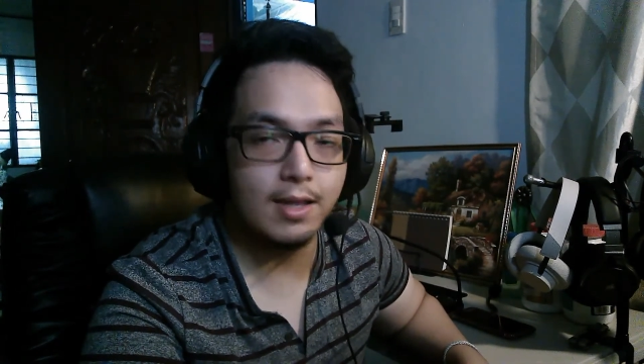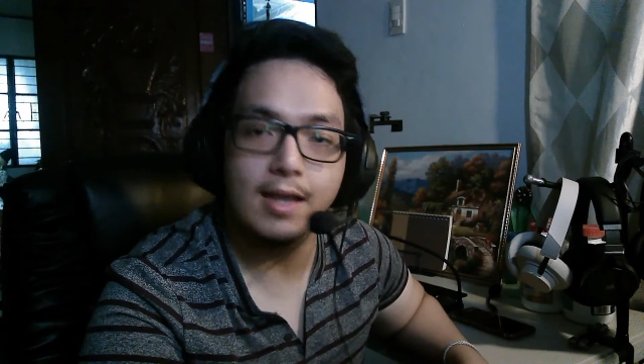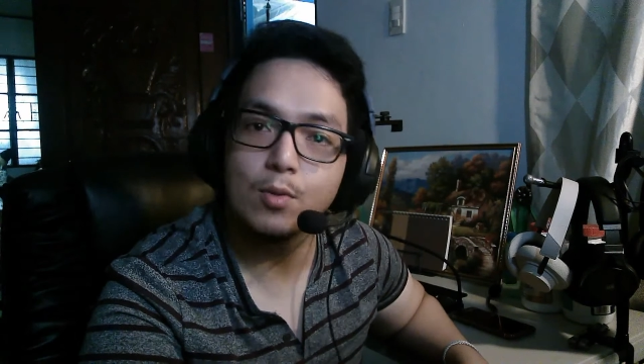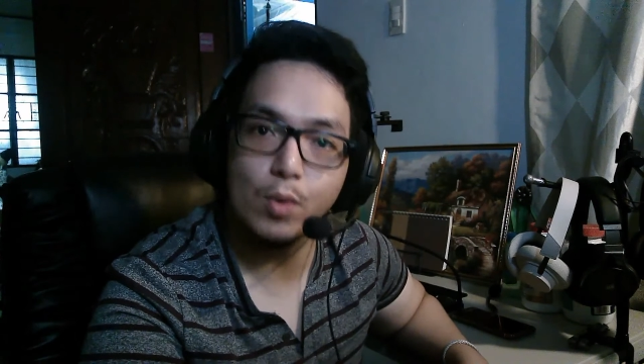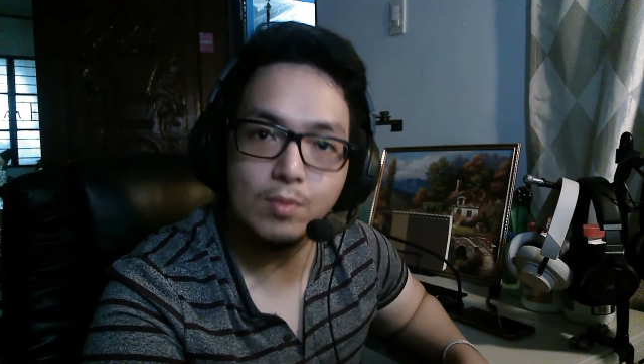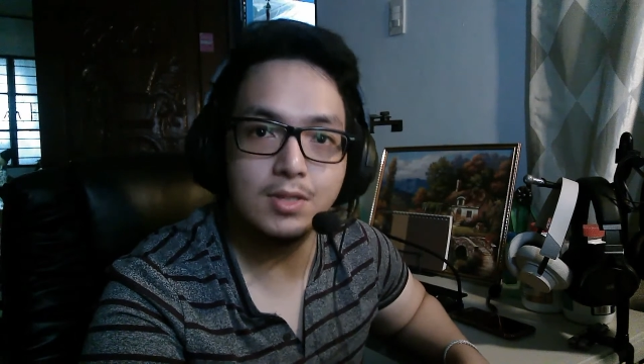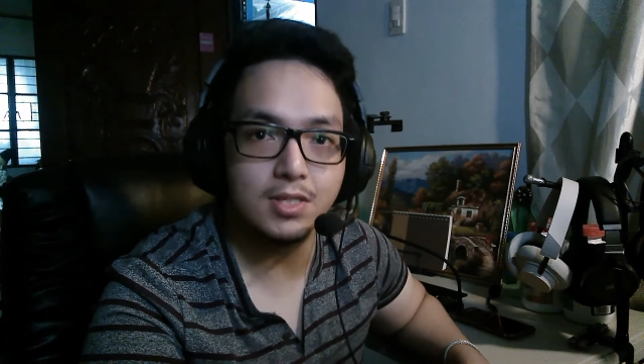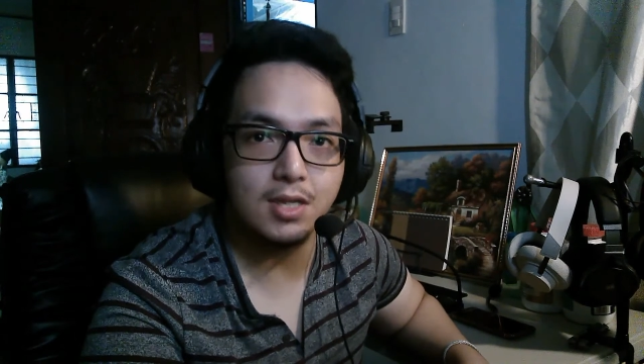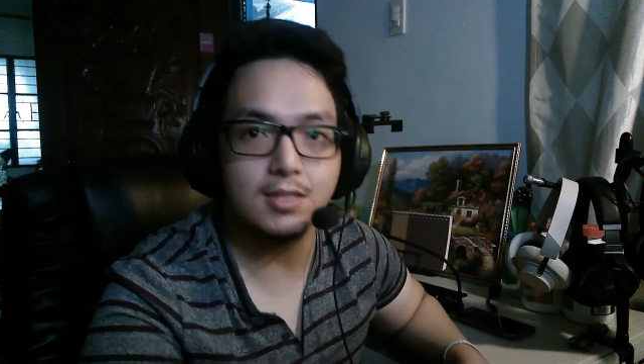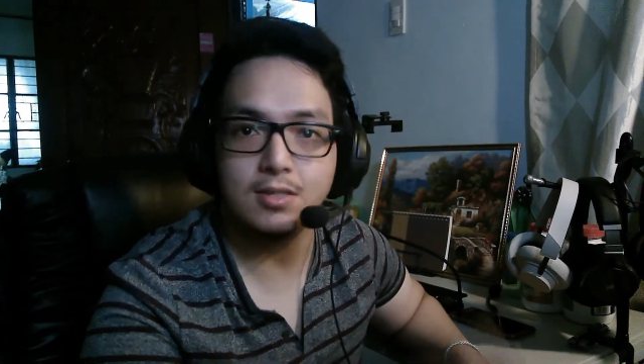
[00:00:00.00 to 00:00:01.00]
and we will
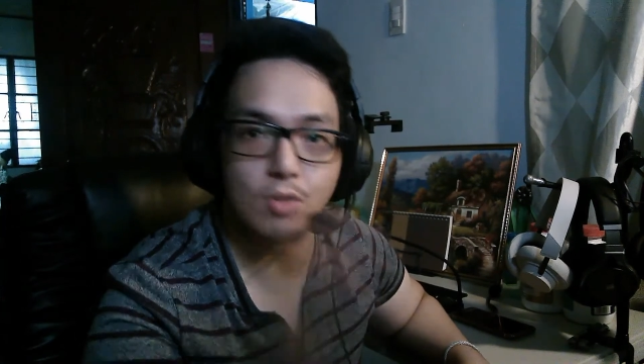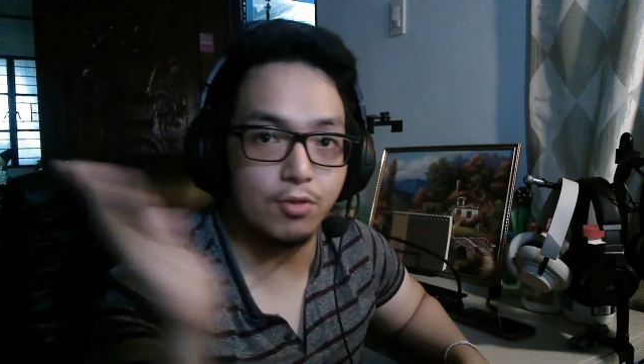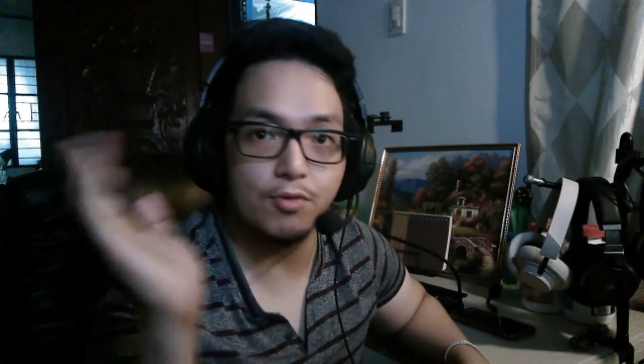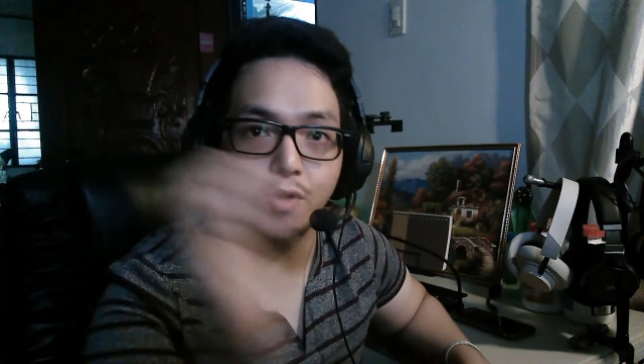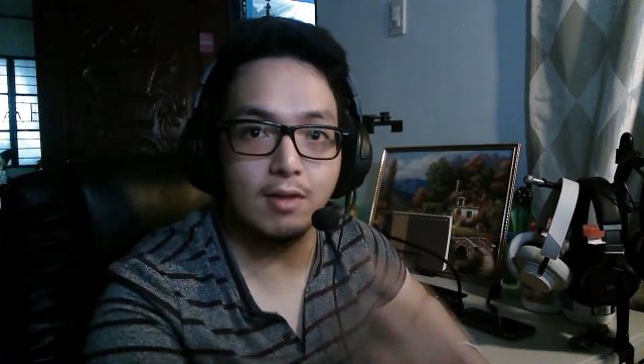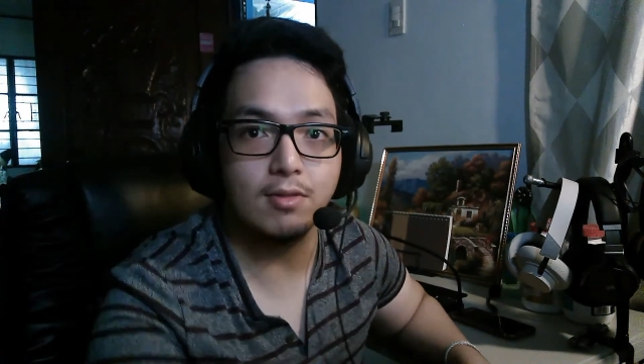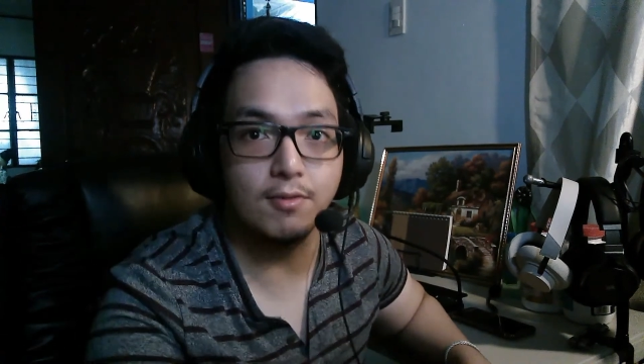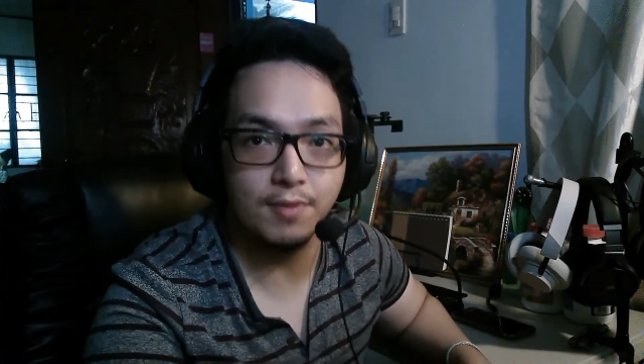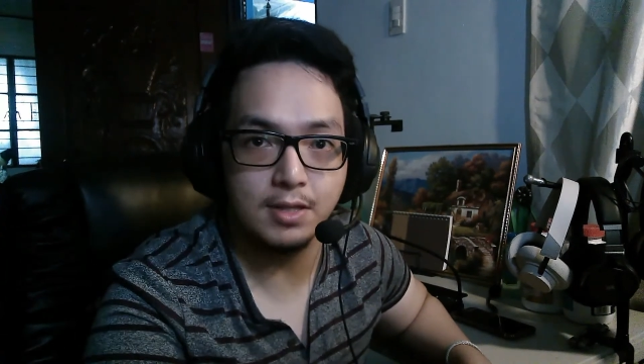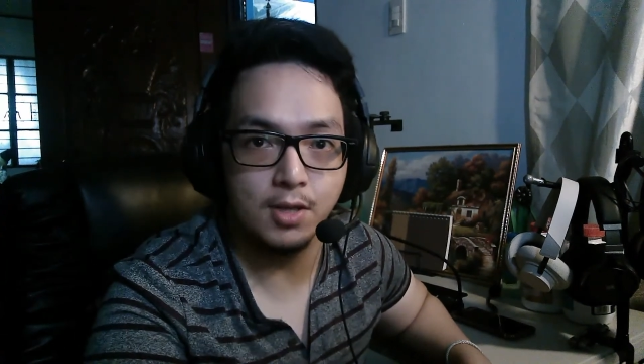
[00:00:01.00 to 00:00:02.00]
discuss this all throughout the
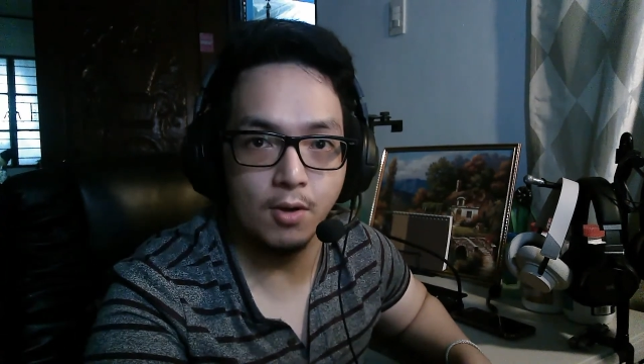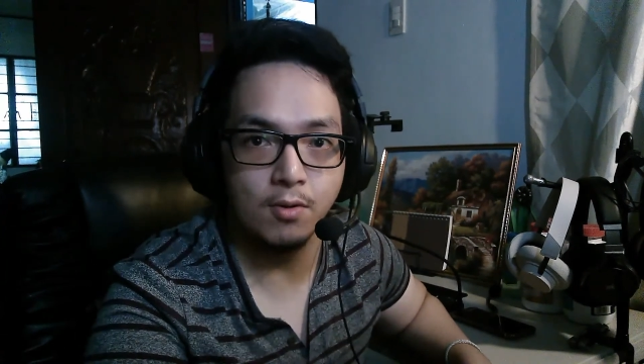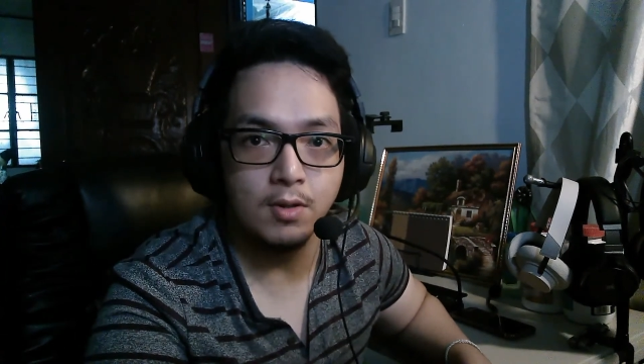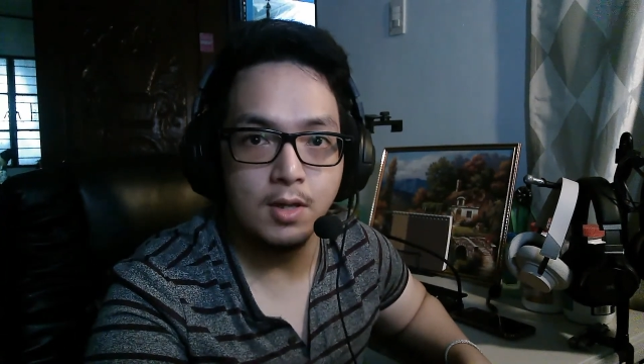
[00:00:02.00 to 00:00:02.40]
video.